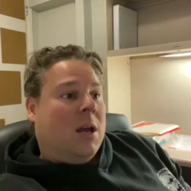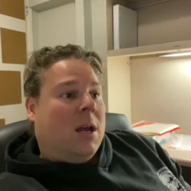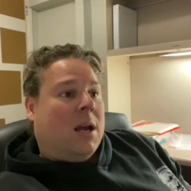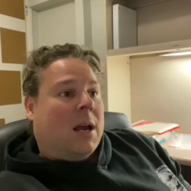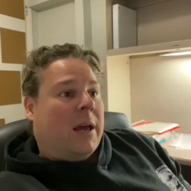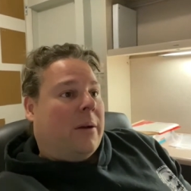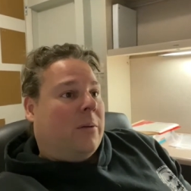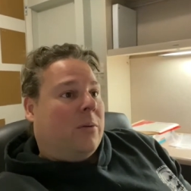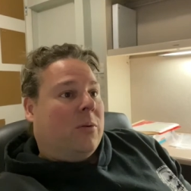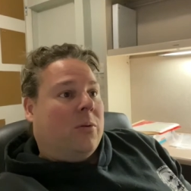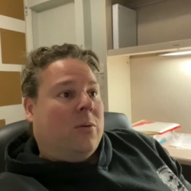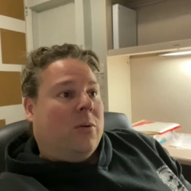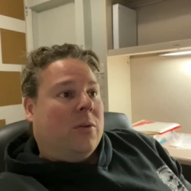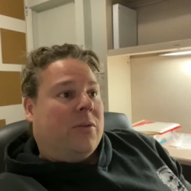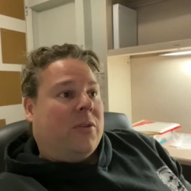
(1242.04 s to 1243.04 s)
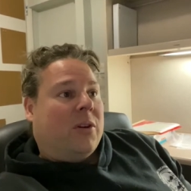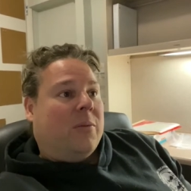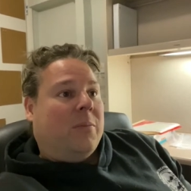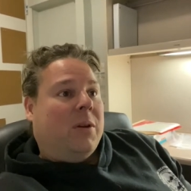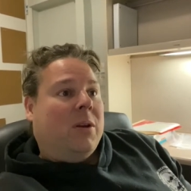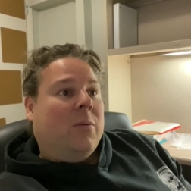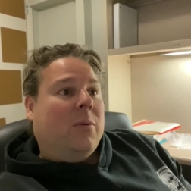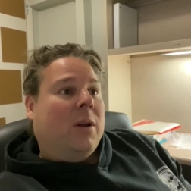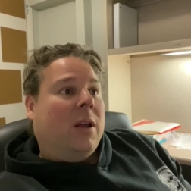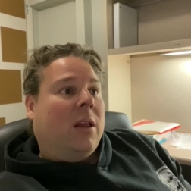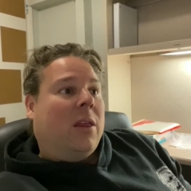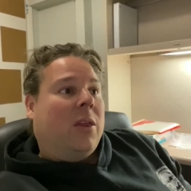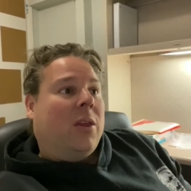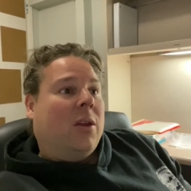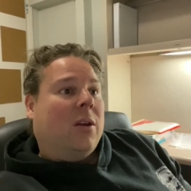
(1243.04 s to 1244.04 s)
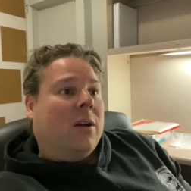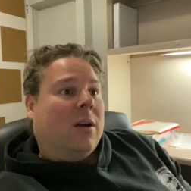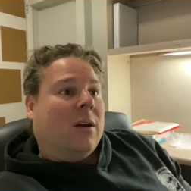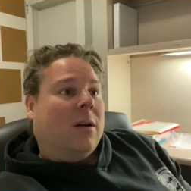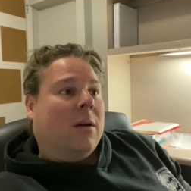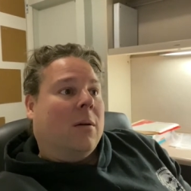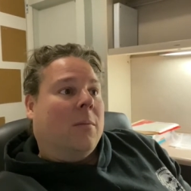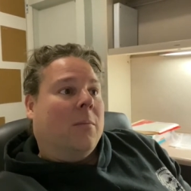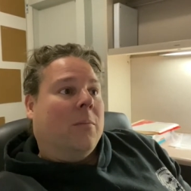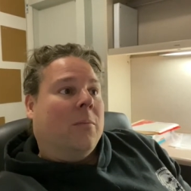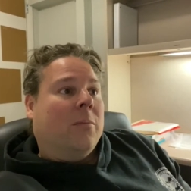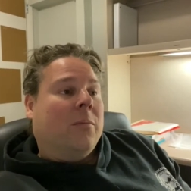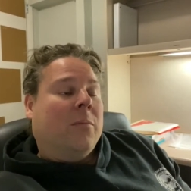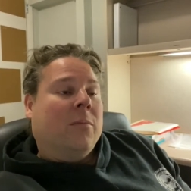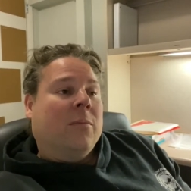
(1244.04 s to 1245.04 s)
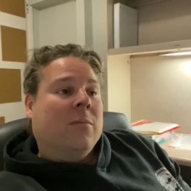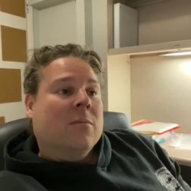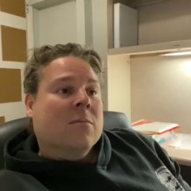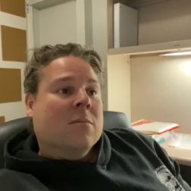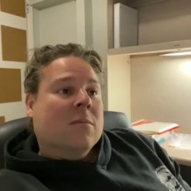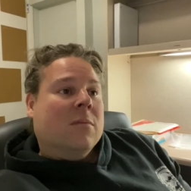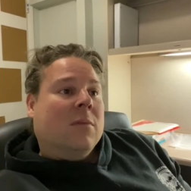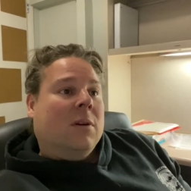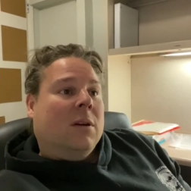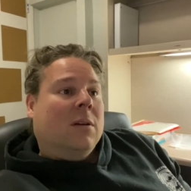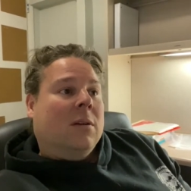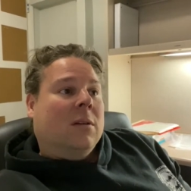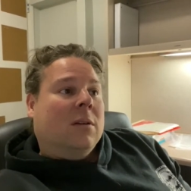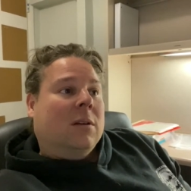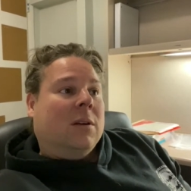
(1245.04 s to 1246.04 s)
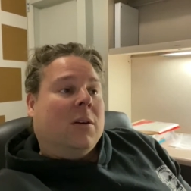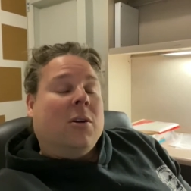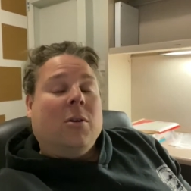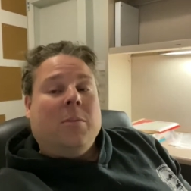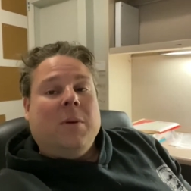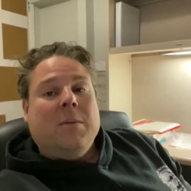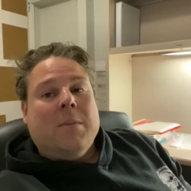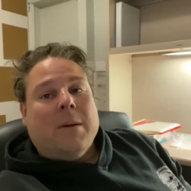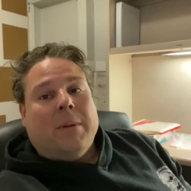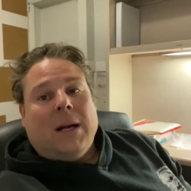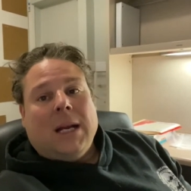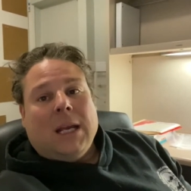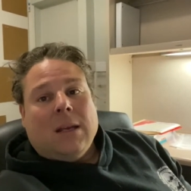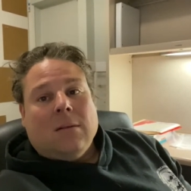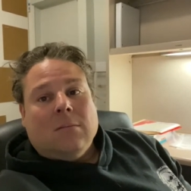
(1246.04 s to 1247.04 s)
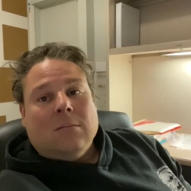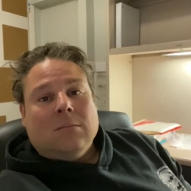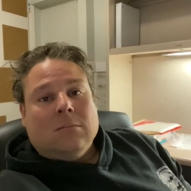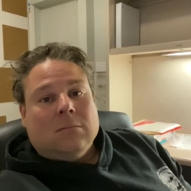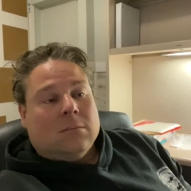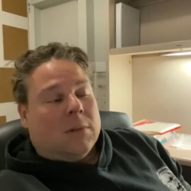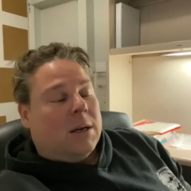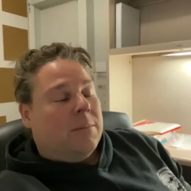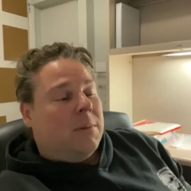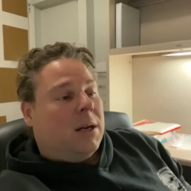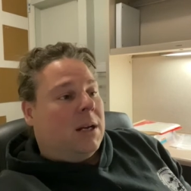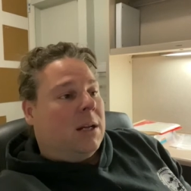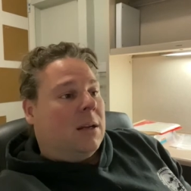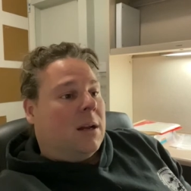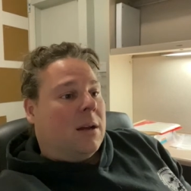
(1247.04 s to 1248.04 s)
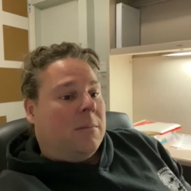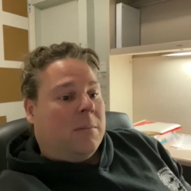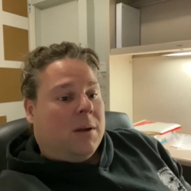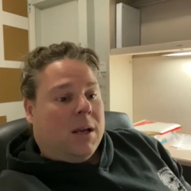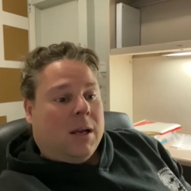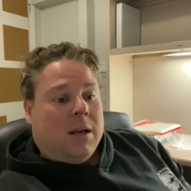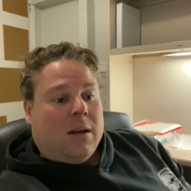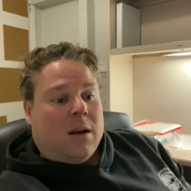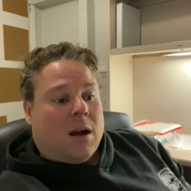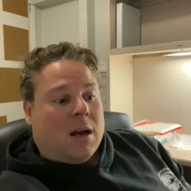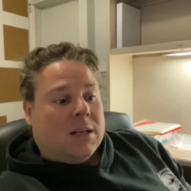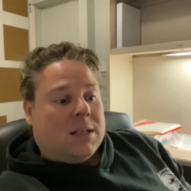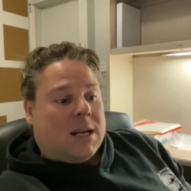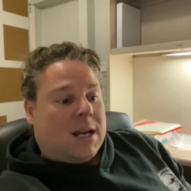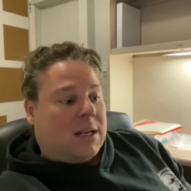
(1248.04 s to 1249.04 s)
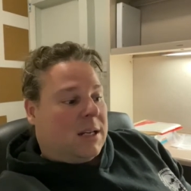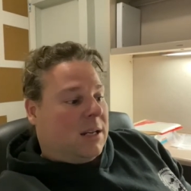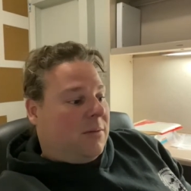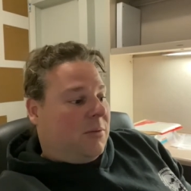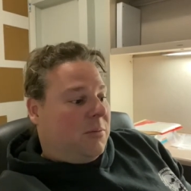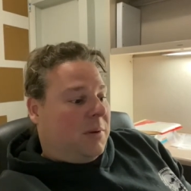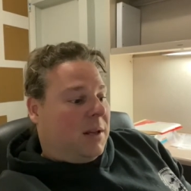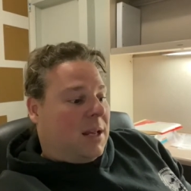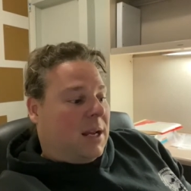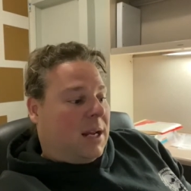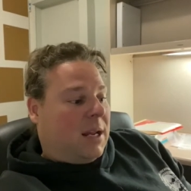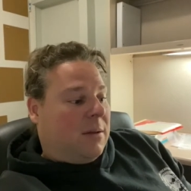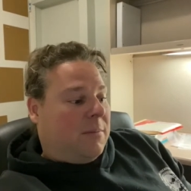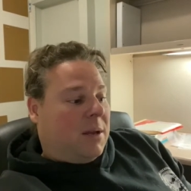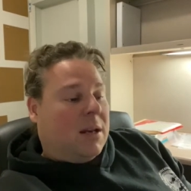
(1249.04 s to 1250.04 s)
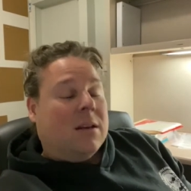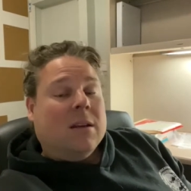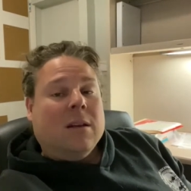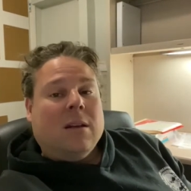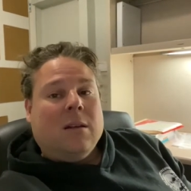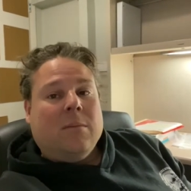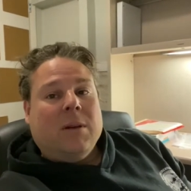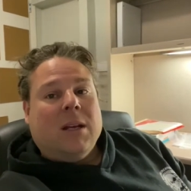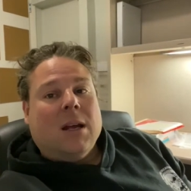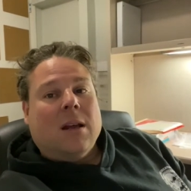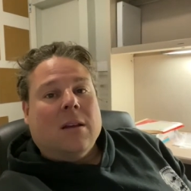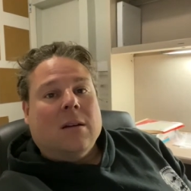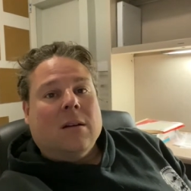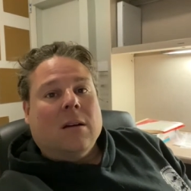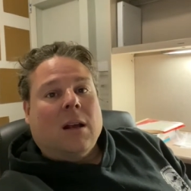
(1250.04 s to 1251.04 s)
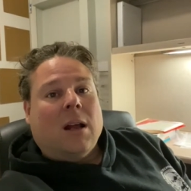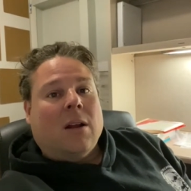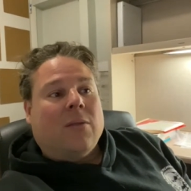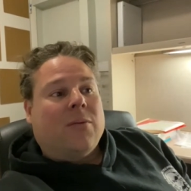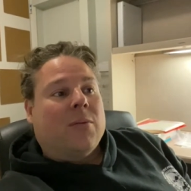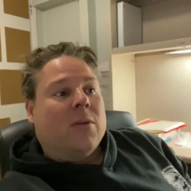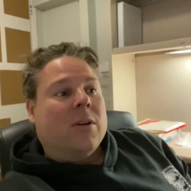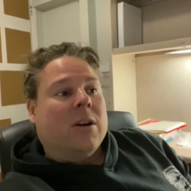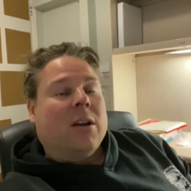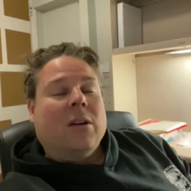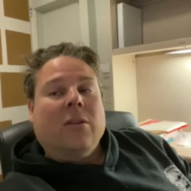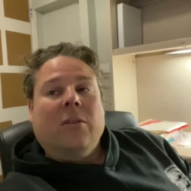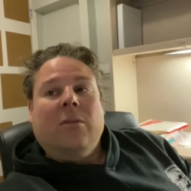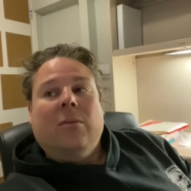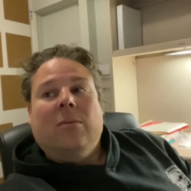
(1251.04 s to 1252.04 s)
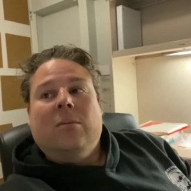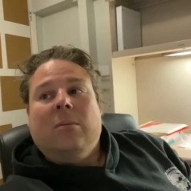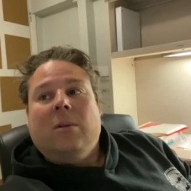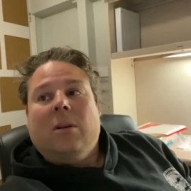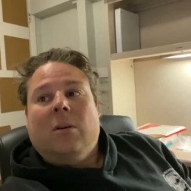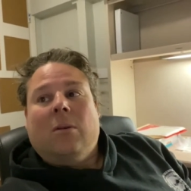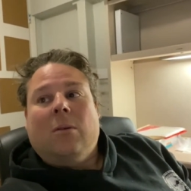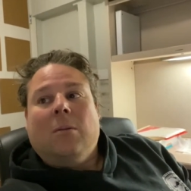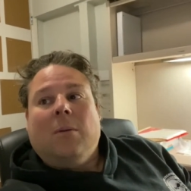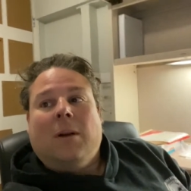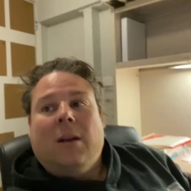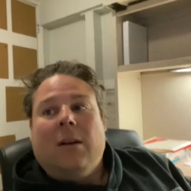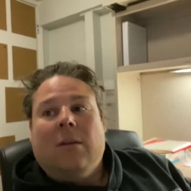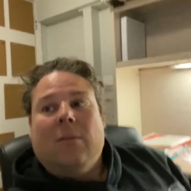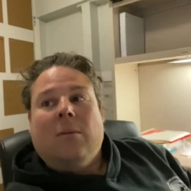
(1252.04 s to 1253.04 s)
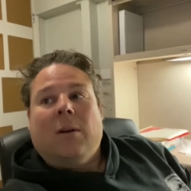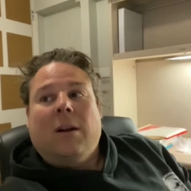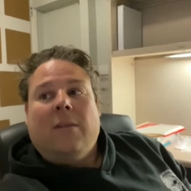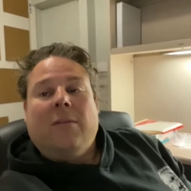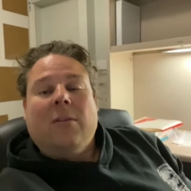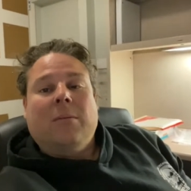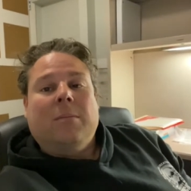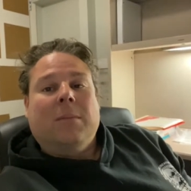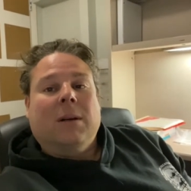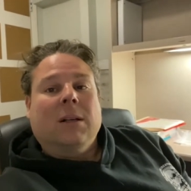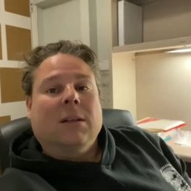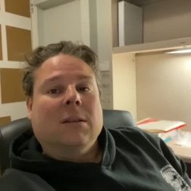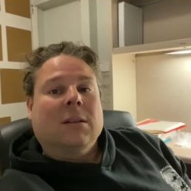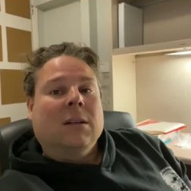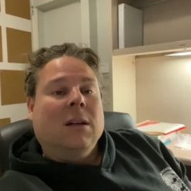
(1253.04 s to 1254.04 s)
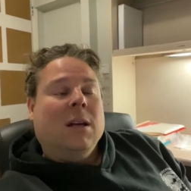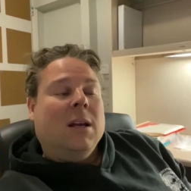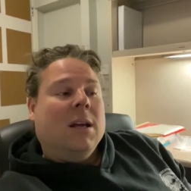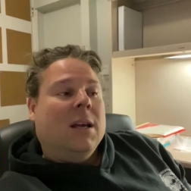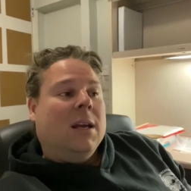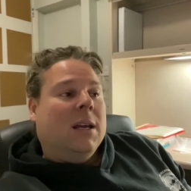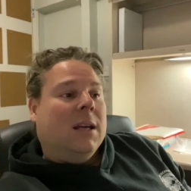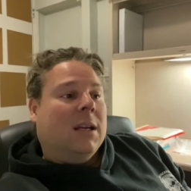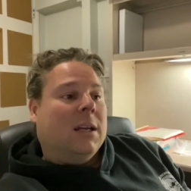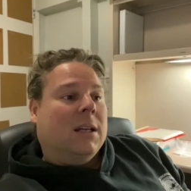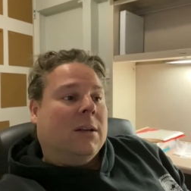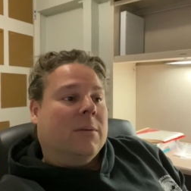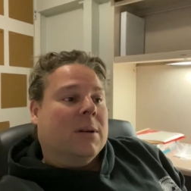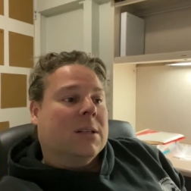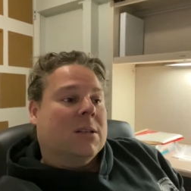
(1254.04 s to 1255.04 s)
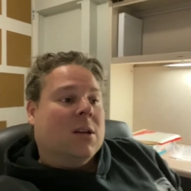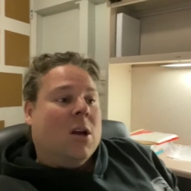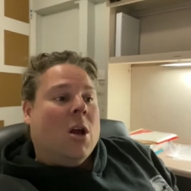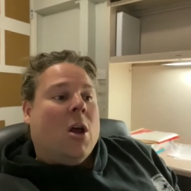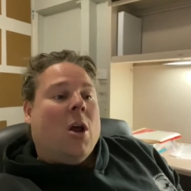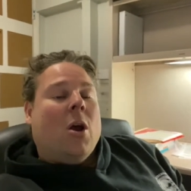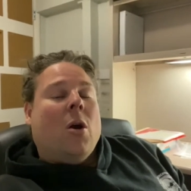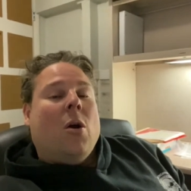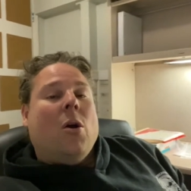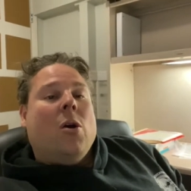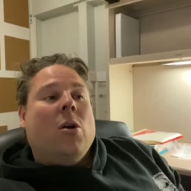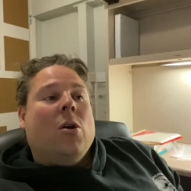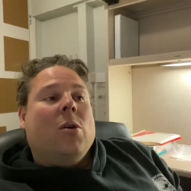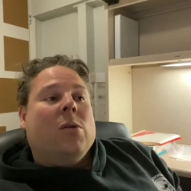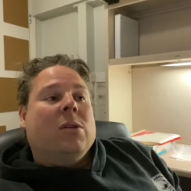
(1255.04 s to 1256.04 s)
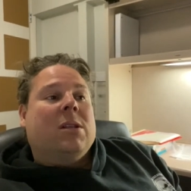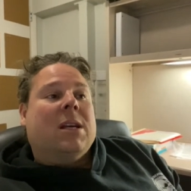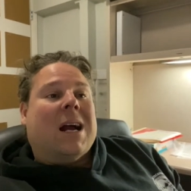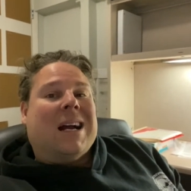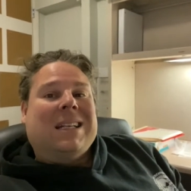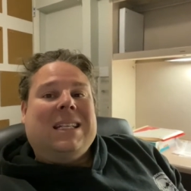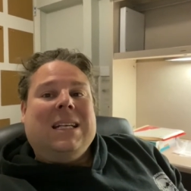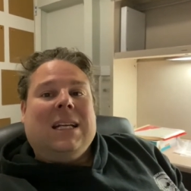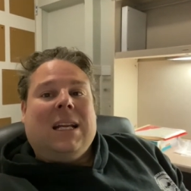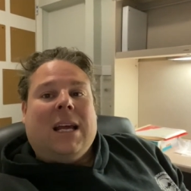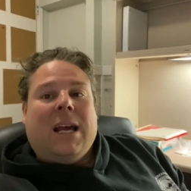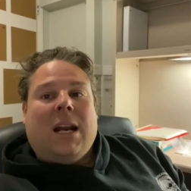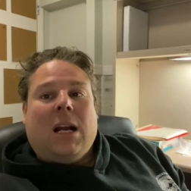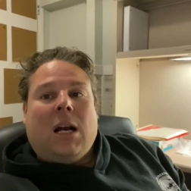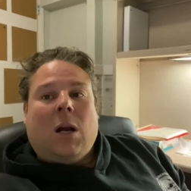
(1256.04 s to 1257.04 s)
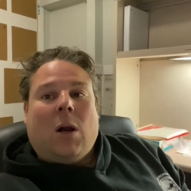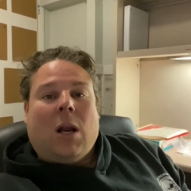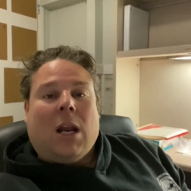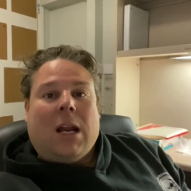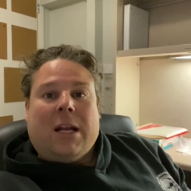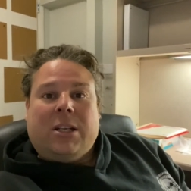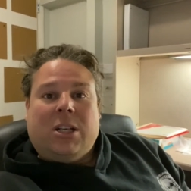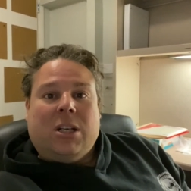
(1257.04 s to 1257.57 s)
I don't know who it's going to be with. It could be my buddy. I may contact him and be like, hey man, do you need me down there in California? I'll do, you know, a run or whatever. But anyways, talk to you later. Let you